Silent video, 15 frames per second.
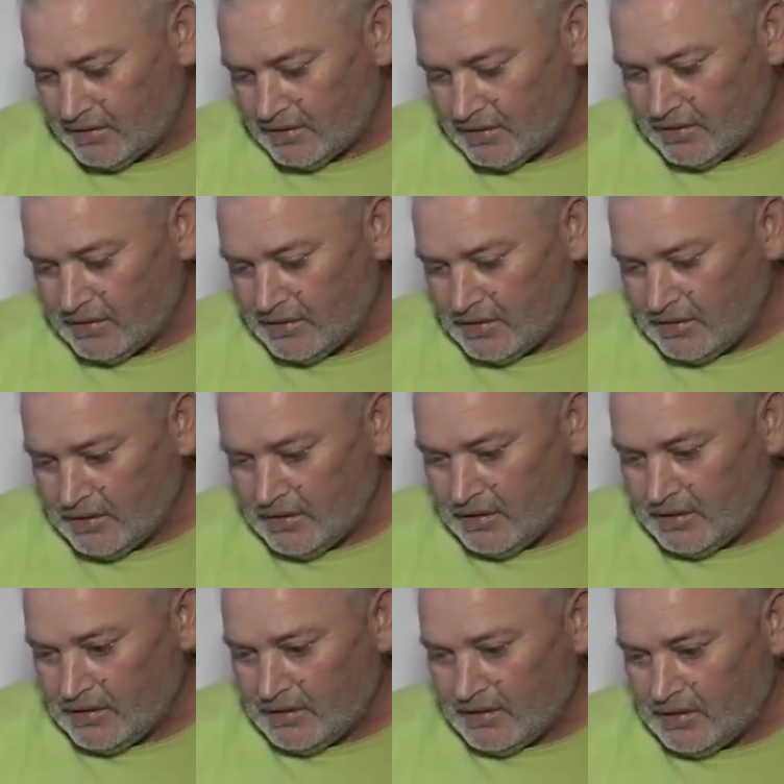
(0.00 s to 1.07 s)

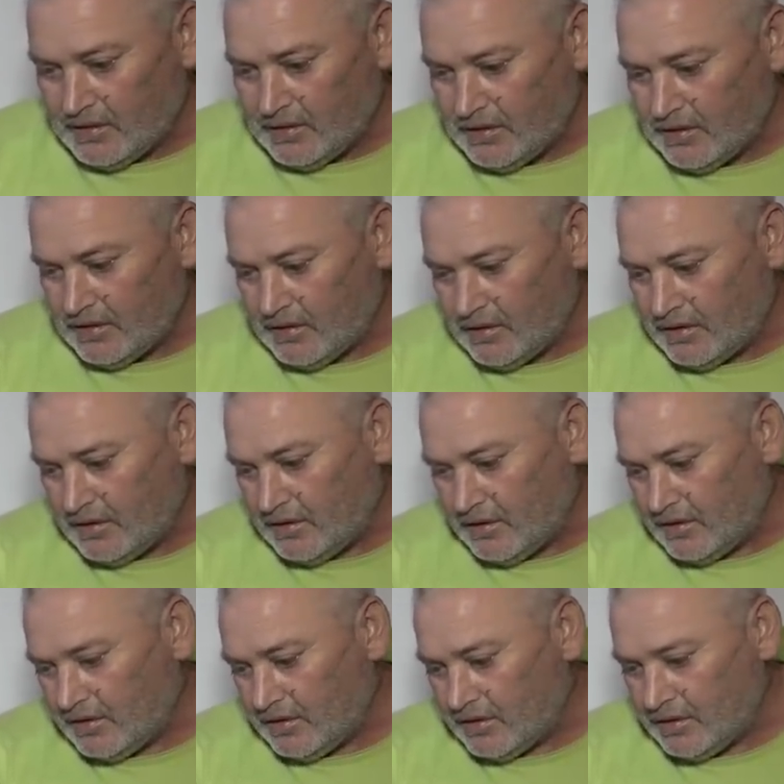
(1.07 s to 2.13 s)

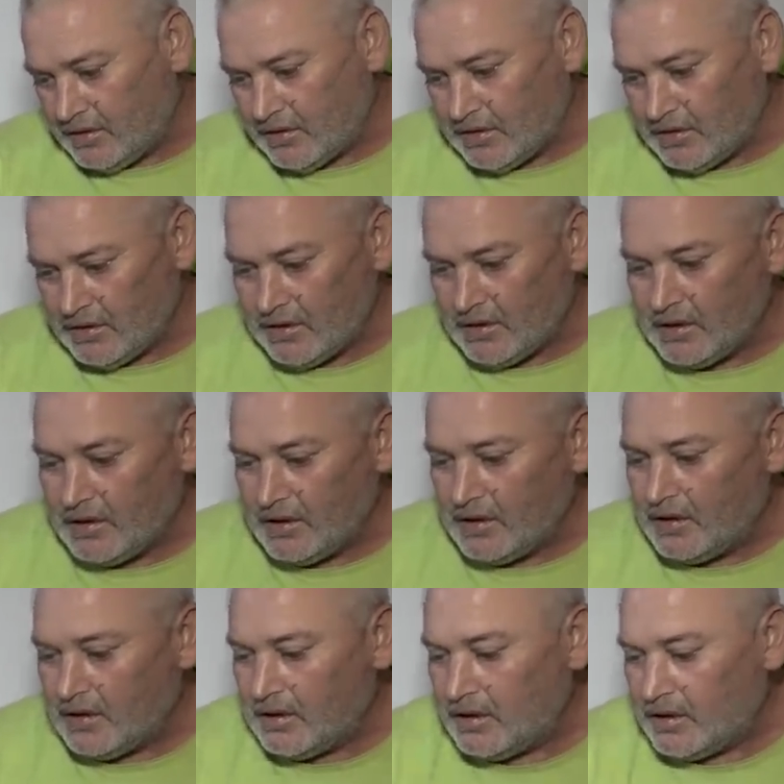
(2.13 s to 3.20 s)

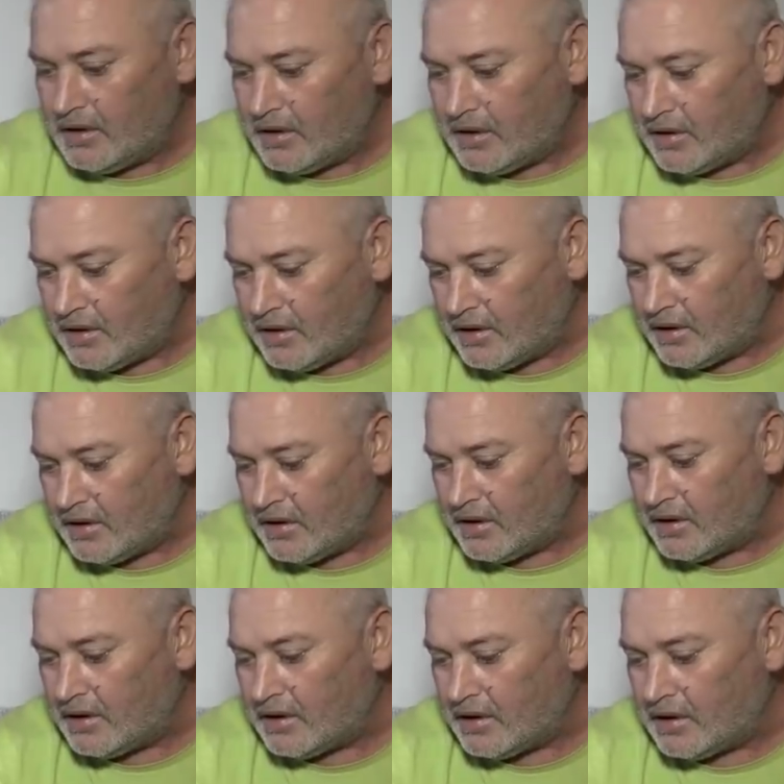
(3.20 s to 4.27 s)

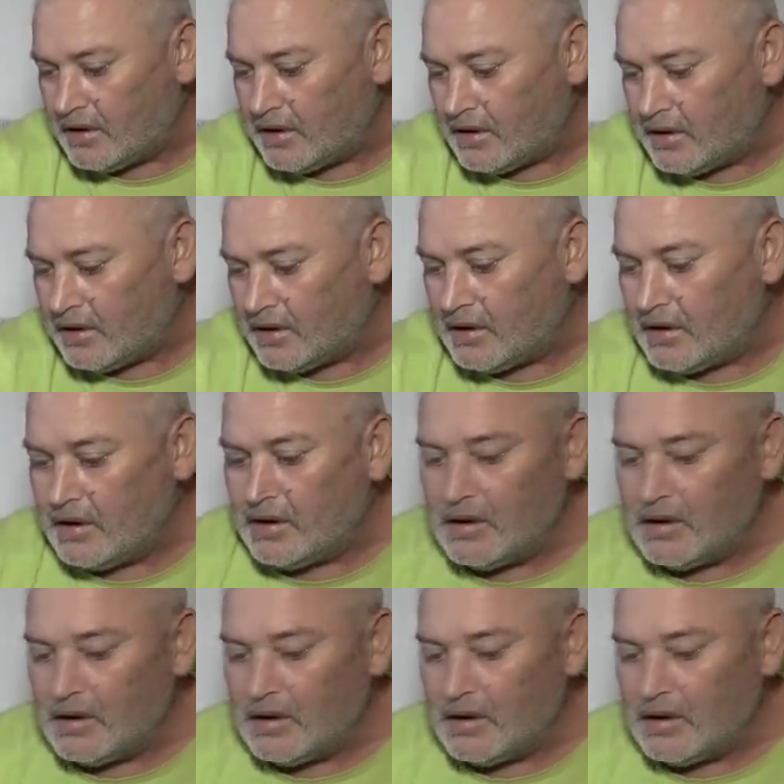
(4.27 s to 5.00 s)
(silent)